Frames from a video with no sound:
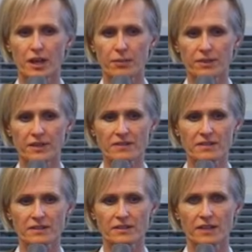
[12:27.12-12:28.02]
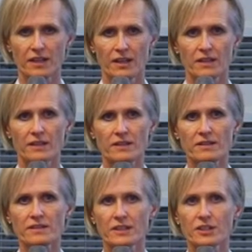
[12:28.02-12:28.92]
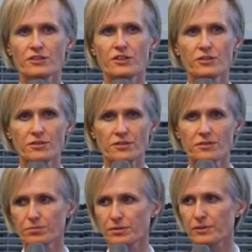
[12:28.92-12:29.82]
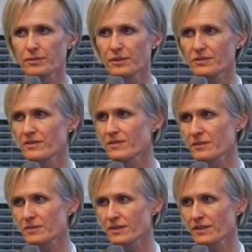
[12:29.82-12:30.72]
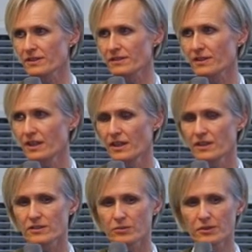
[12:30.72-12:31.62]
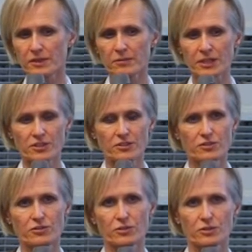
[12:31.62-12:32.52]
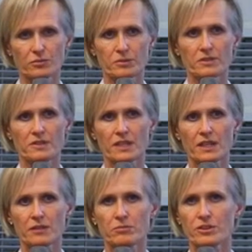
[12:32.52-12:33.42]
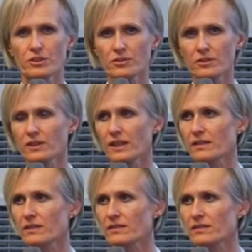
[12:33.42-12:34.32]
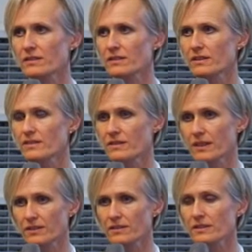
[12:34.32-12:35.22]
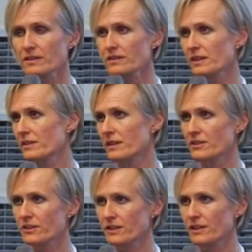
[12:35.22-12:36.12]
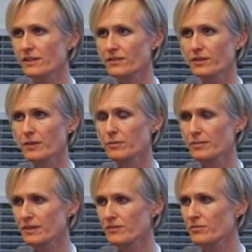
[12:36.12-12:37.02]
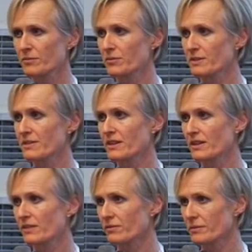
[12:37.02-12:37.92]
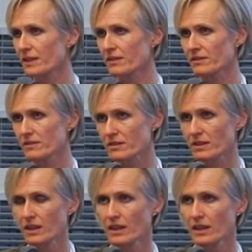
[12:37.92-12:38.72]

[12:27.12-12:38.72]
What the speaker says: IPS cells. Now, this is induced pluripotent stem cells. So what they managed to do was to take mature adult cells, in this case actually fibroblasts from human skin, from adults,